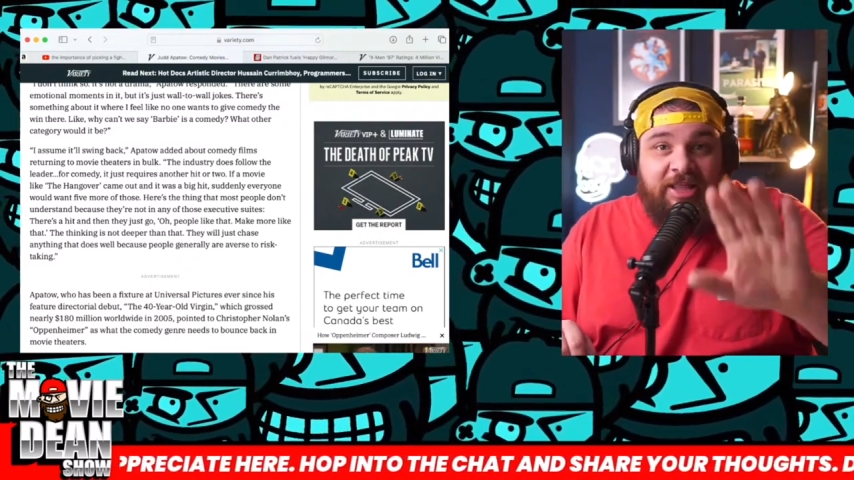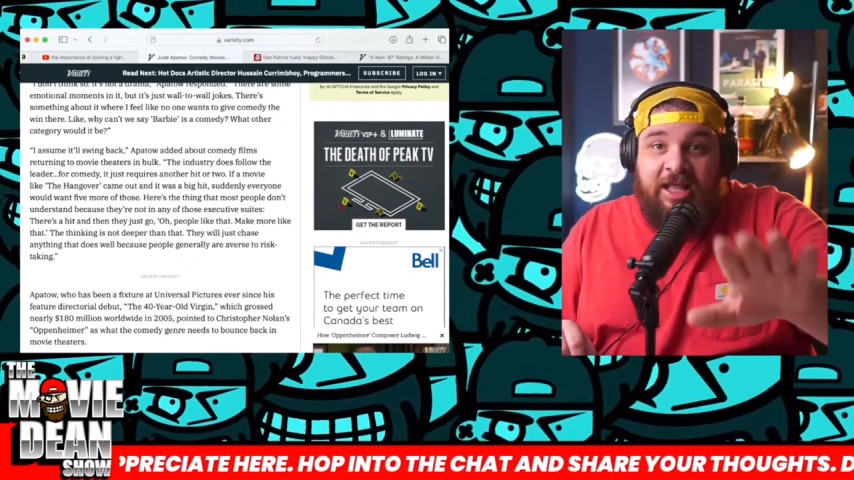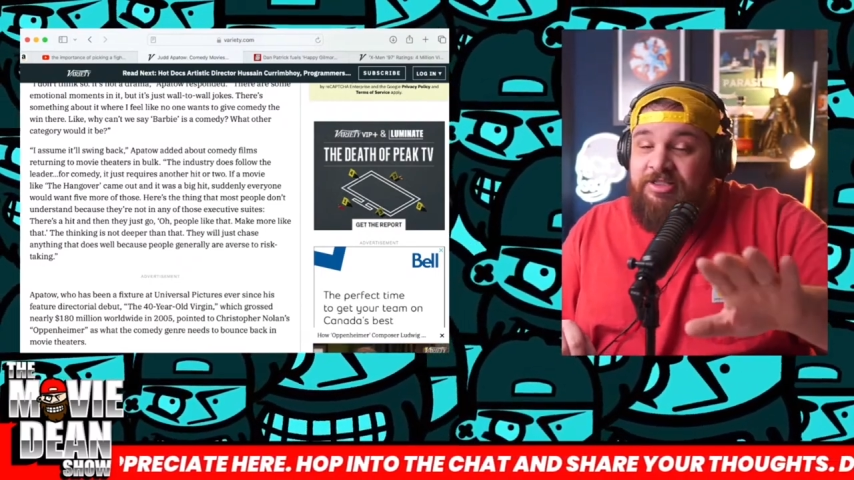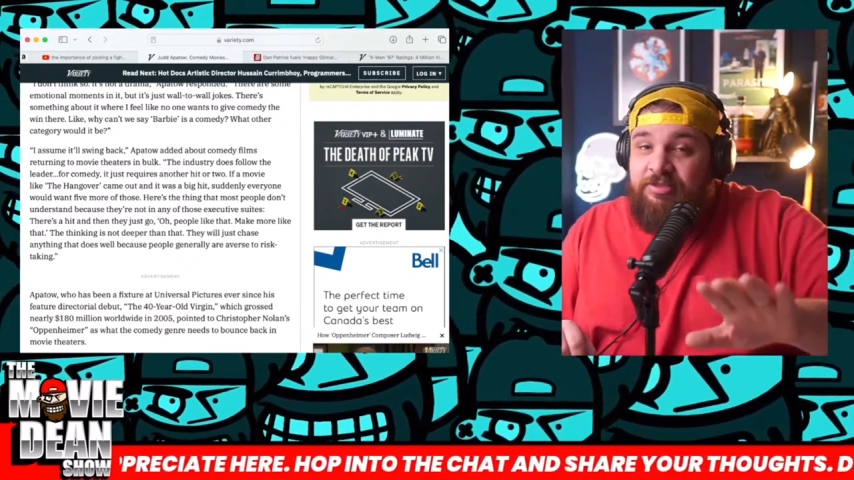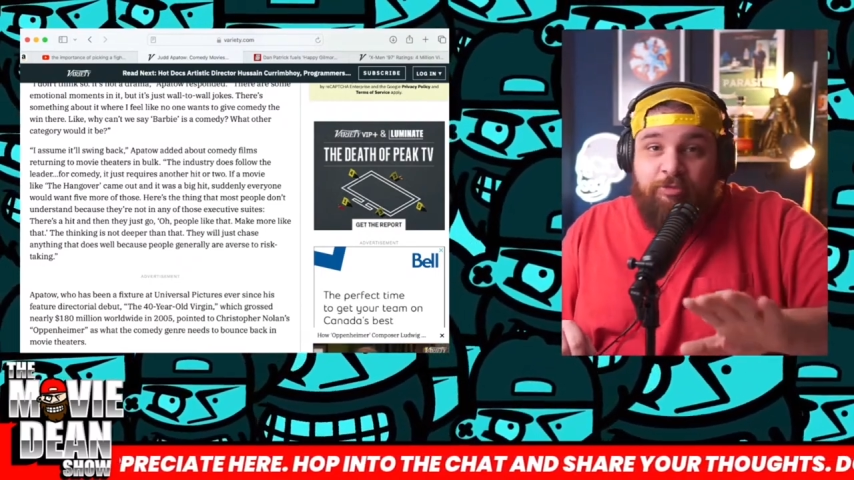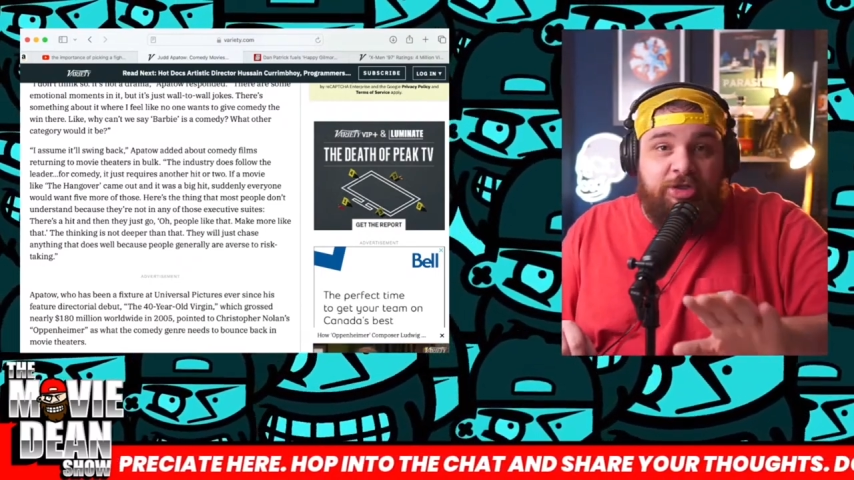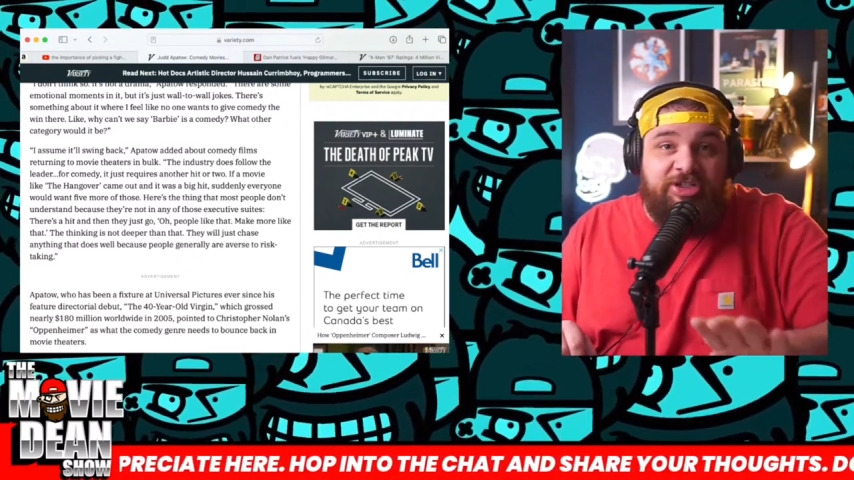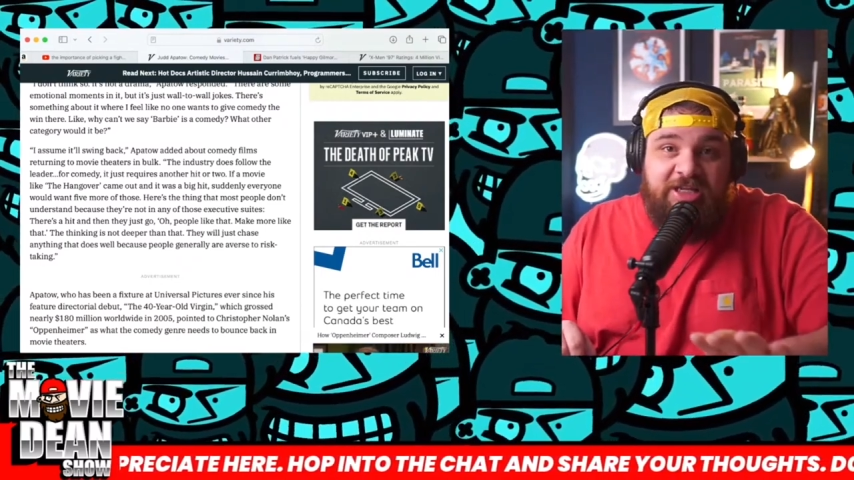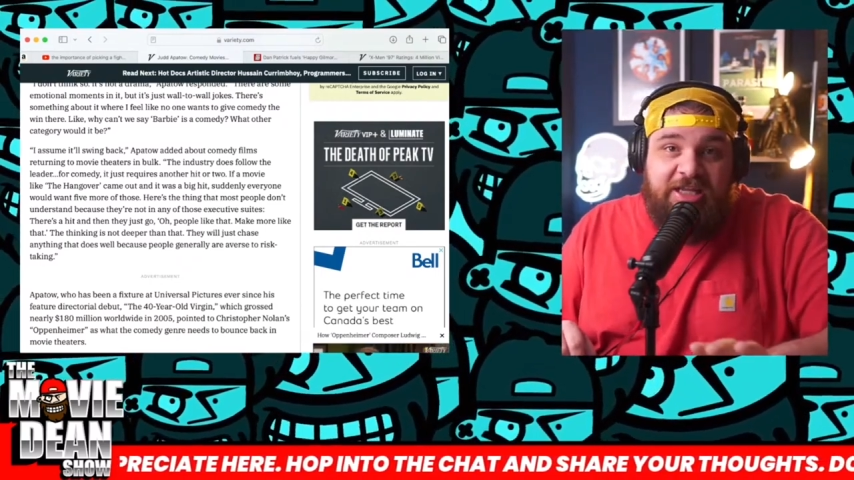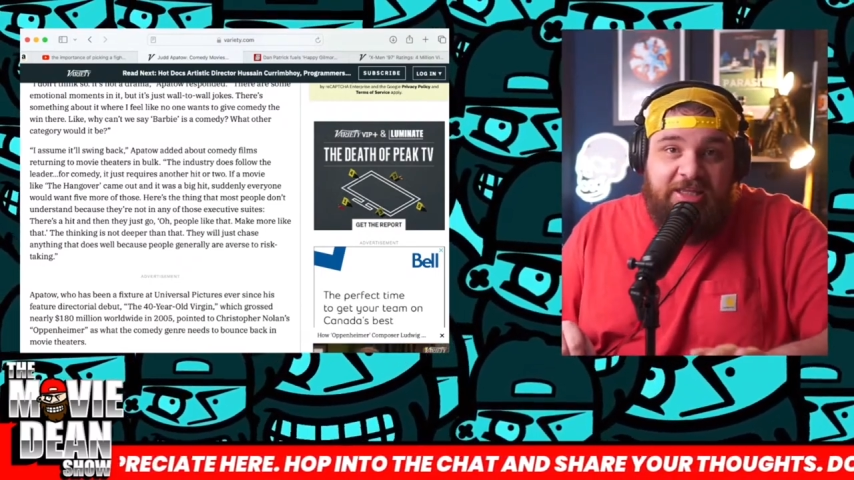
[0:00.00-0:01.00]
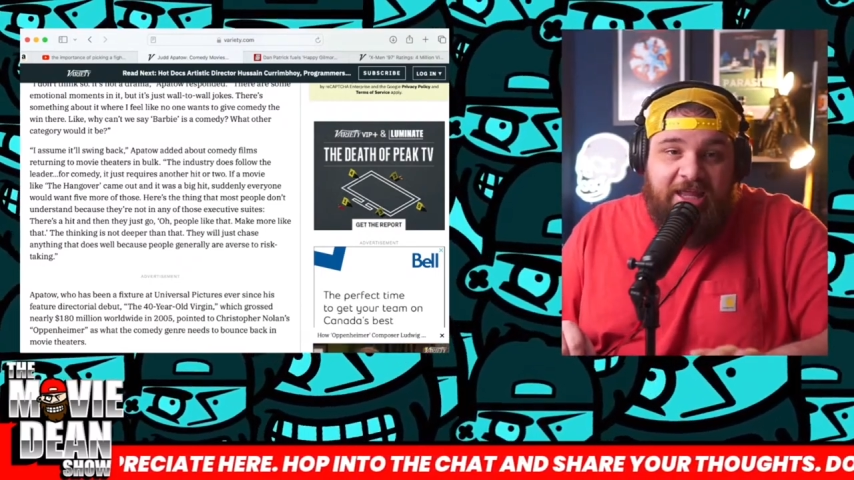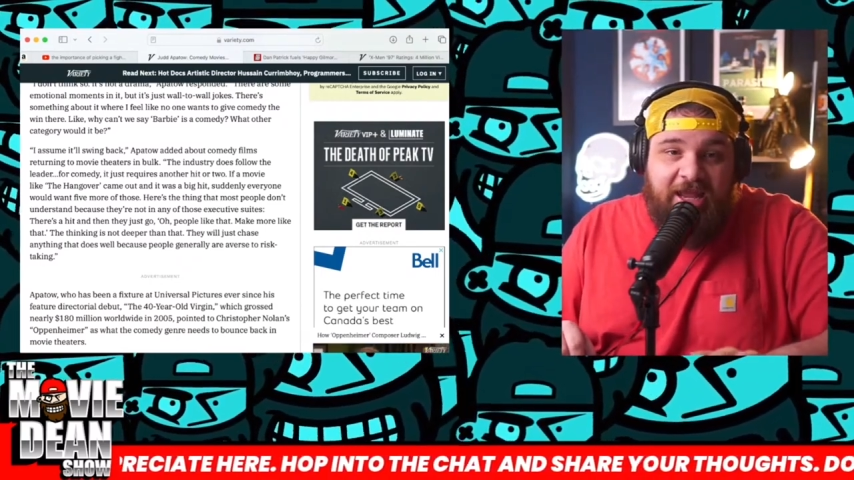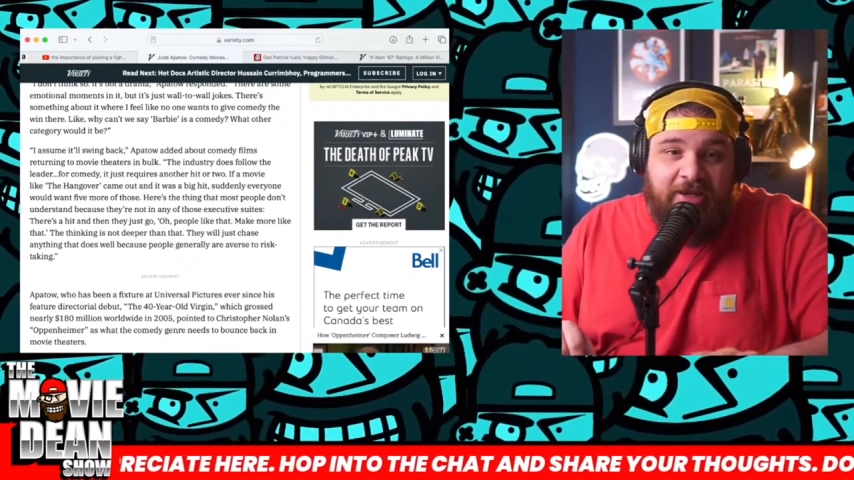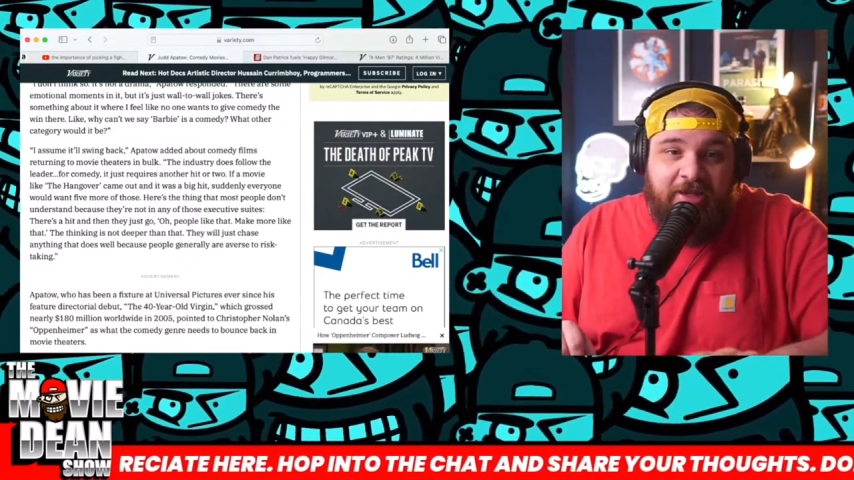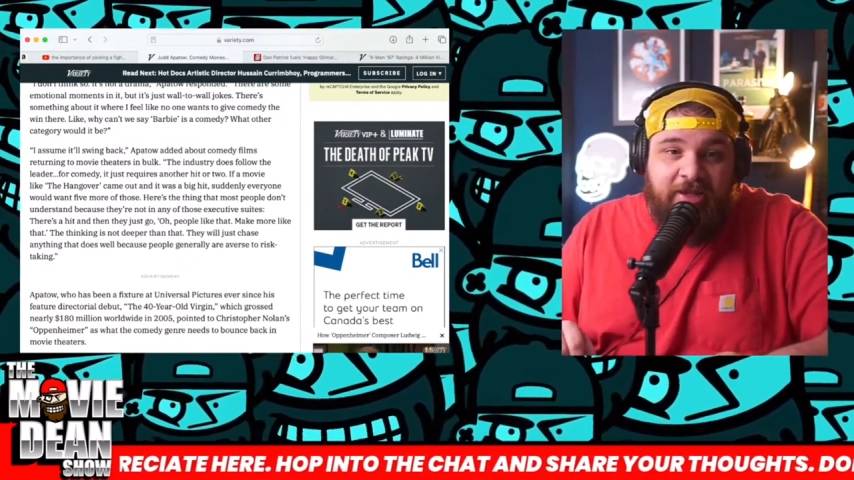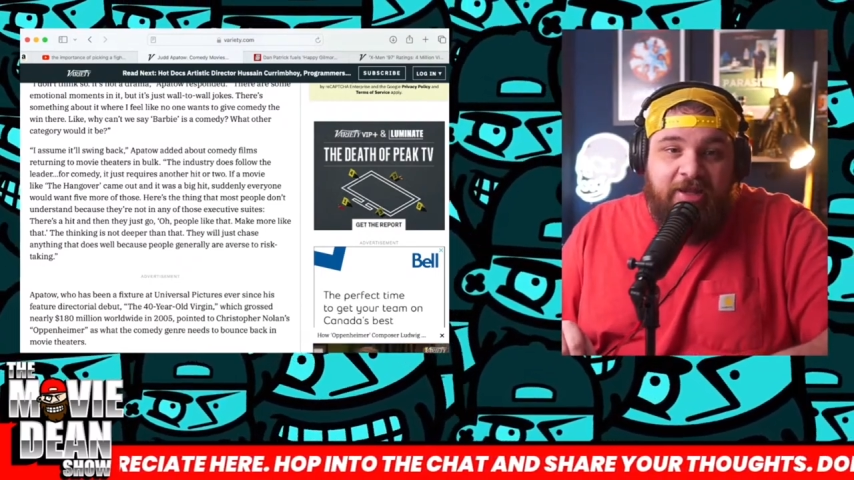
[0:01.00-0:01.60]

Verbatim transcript: that's, we're seeing that.